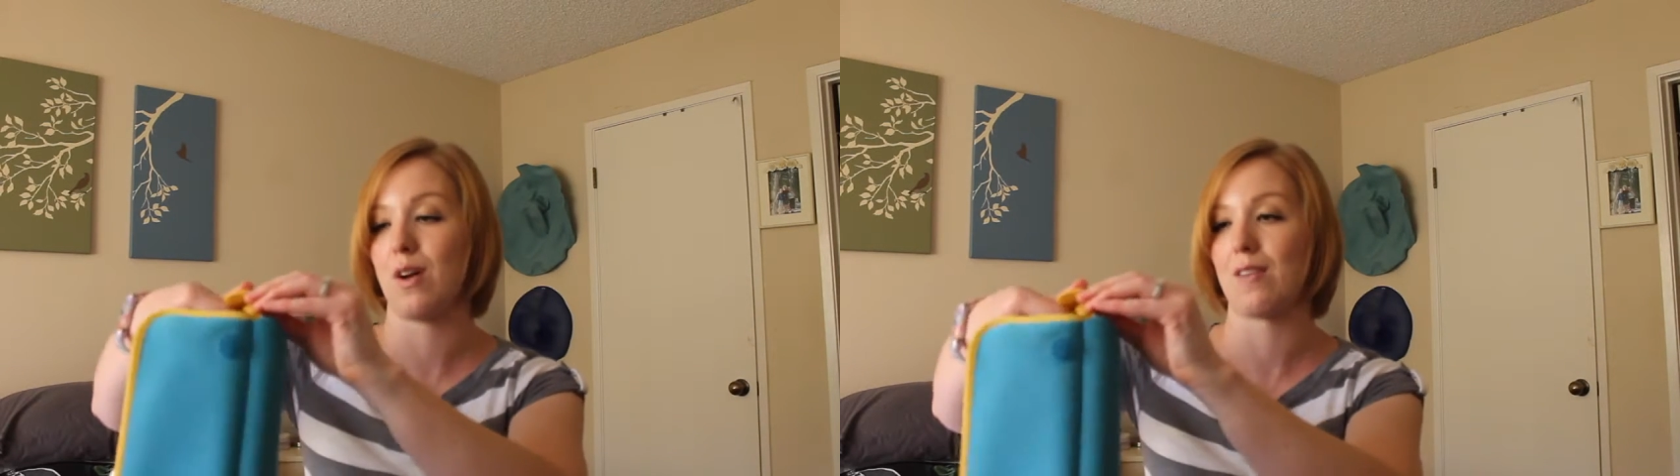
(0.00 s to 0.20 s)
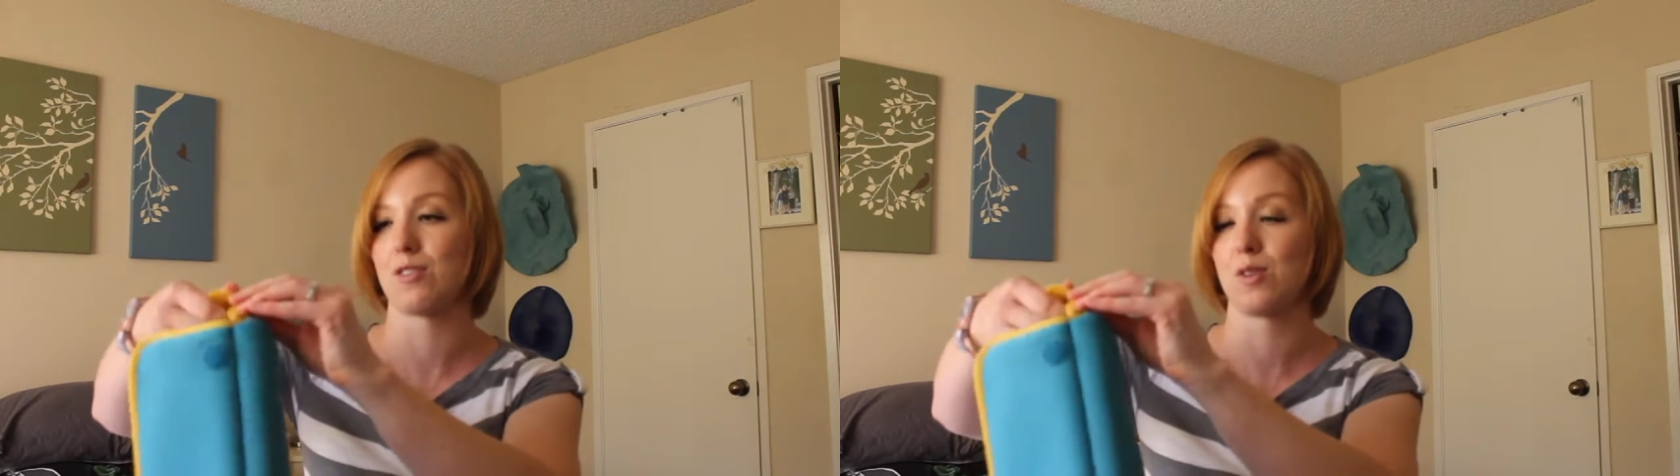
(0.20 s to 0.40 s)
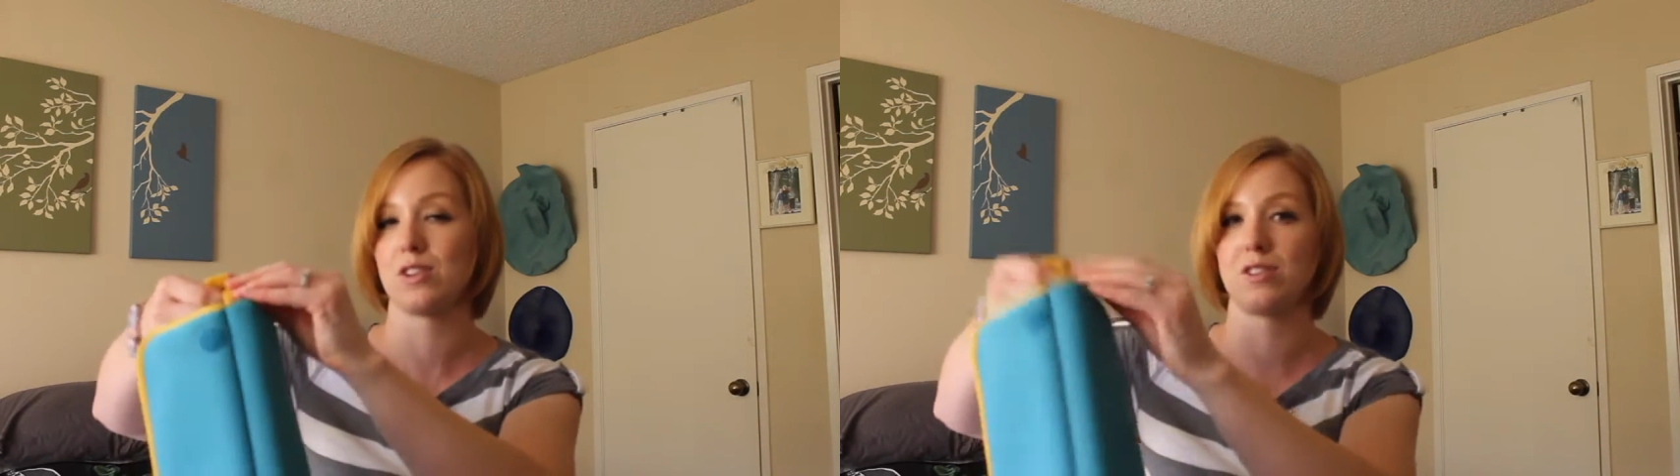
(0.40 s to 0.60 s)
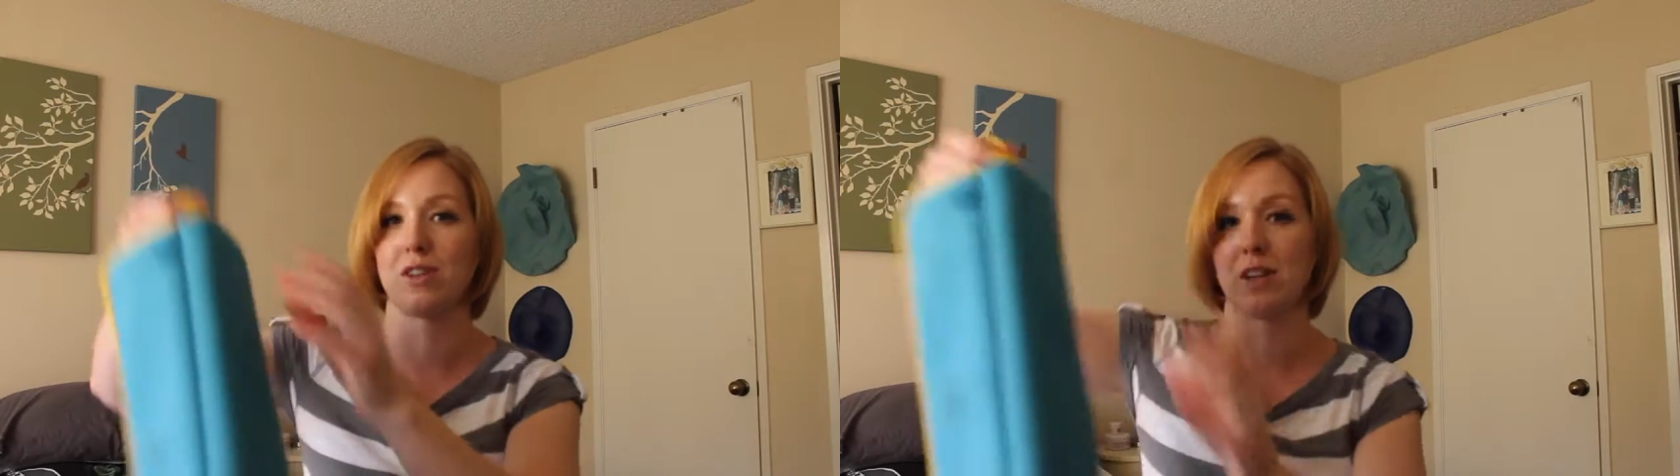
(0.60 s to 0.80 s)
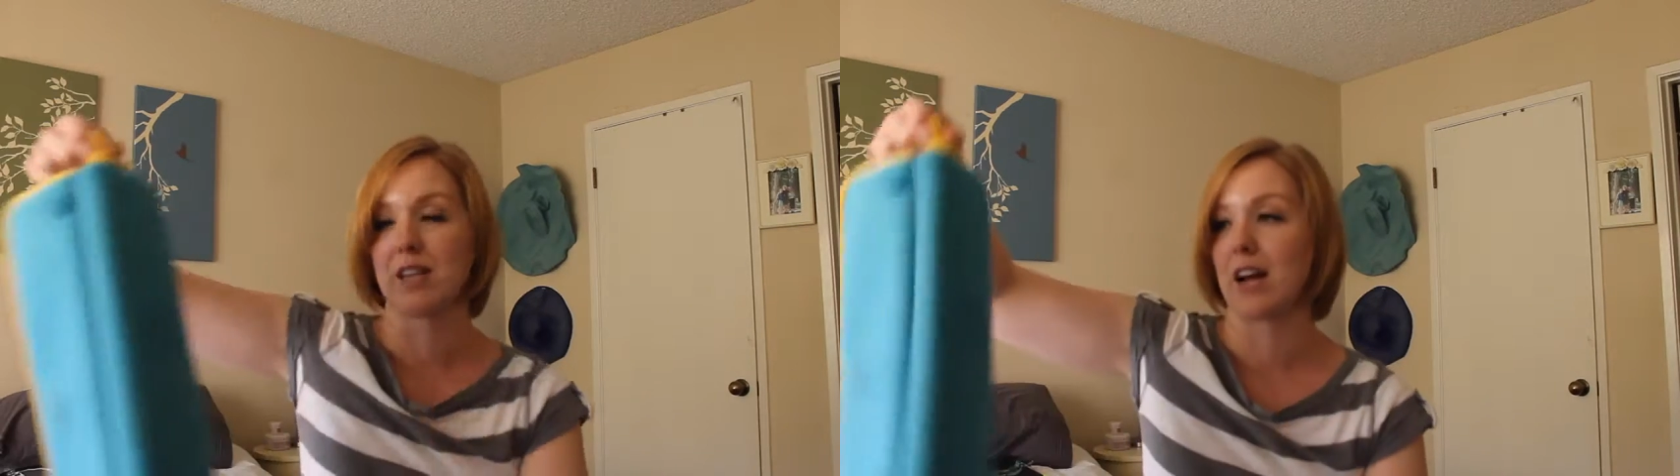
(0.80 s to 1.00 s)
afterwards you
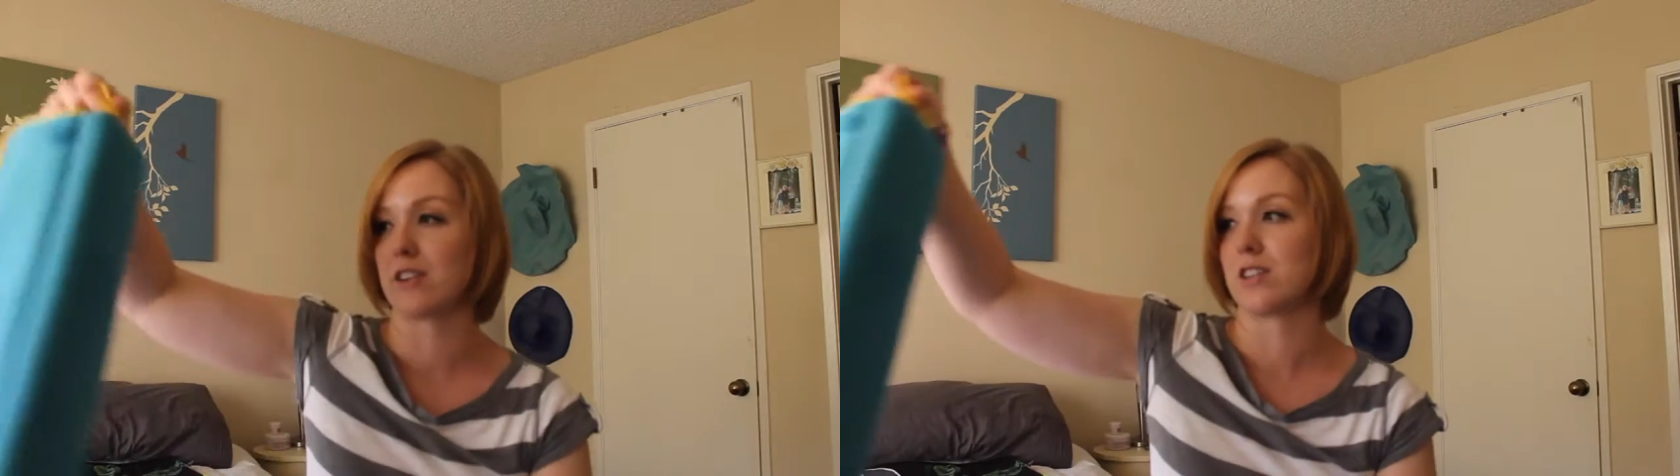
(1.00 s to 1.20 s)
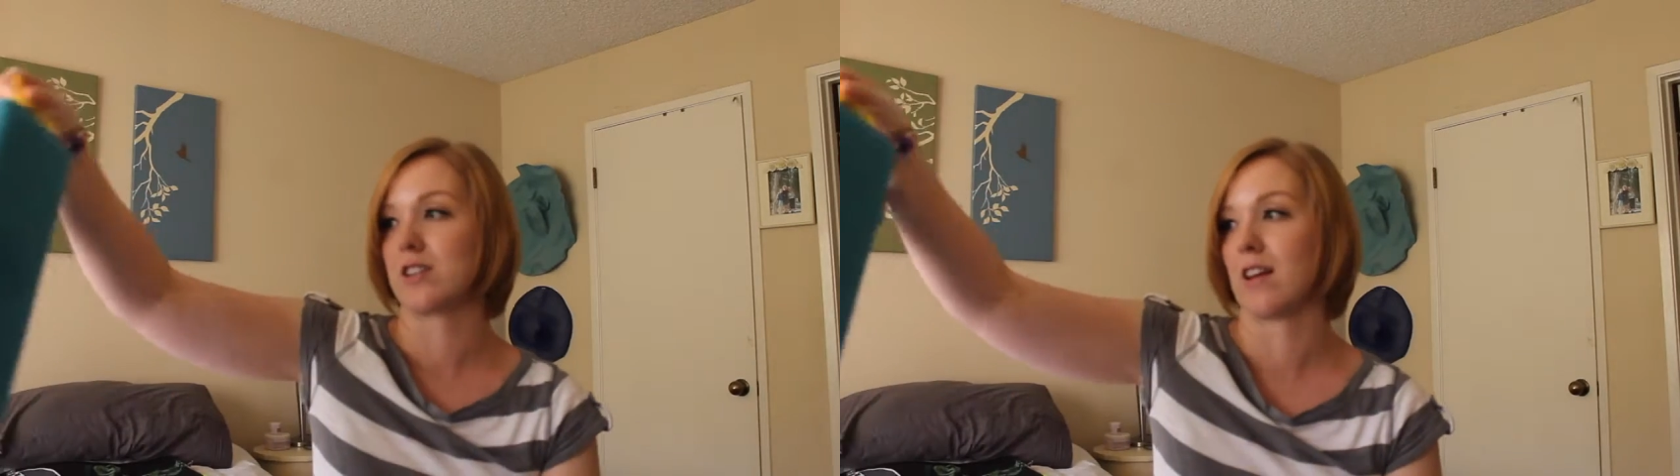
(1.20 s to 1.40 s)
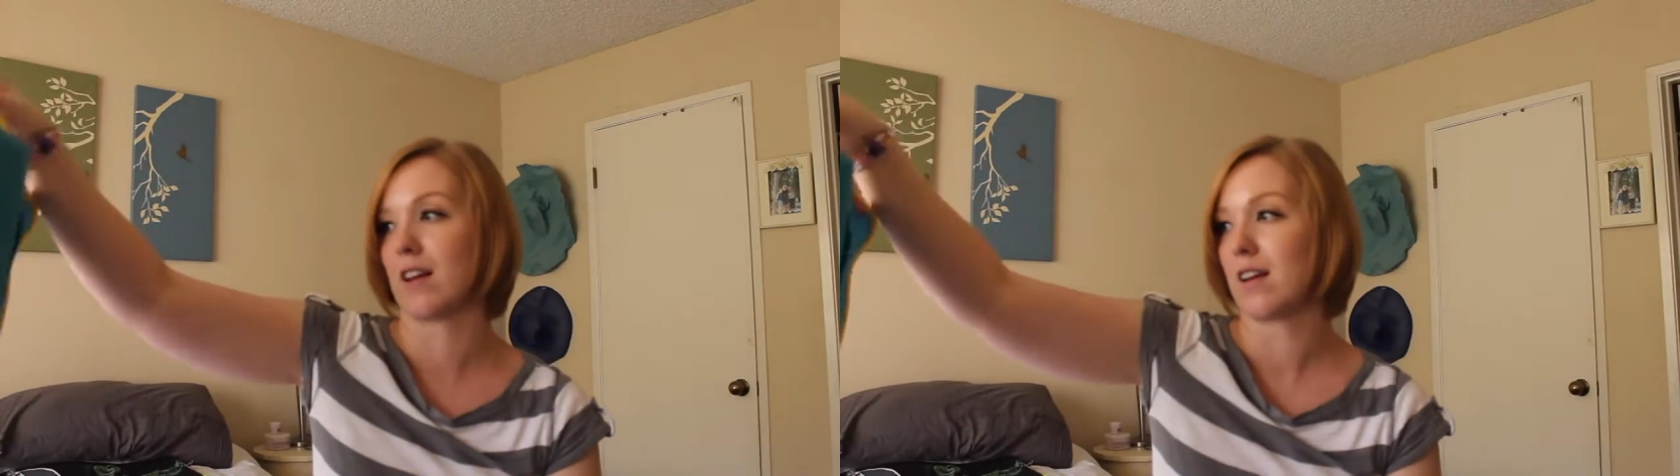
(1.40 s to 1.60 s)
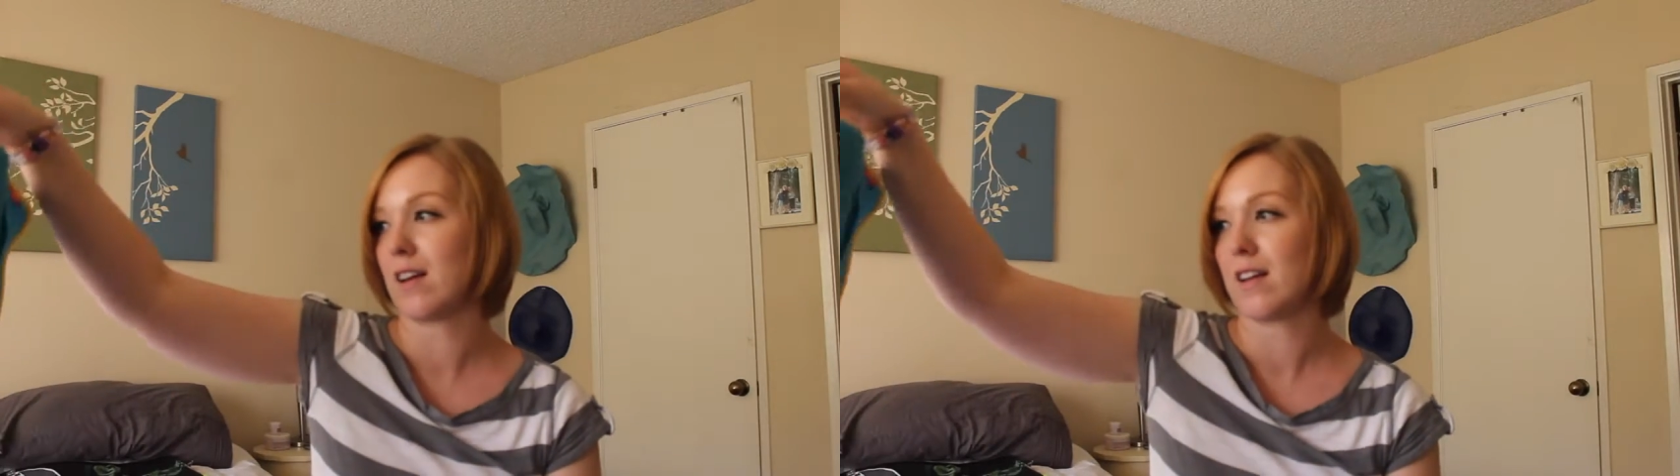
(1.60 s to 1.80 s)
can attach it to like